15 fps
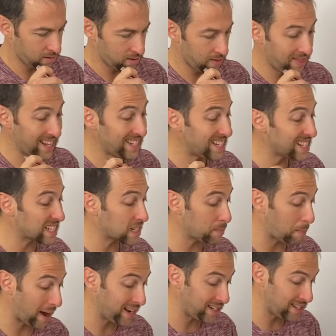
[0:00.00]
This is
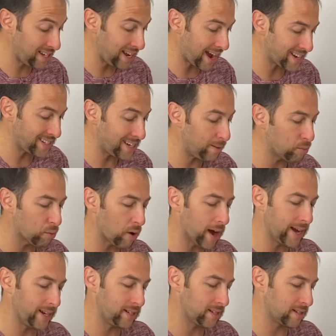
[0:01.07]
spicy. I see
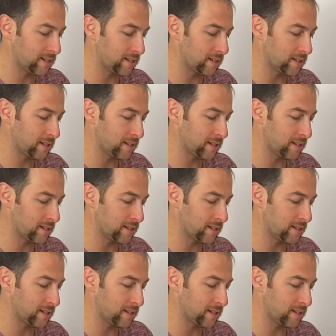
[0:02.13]
rice.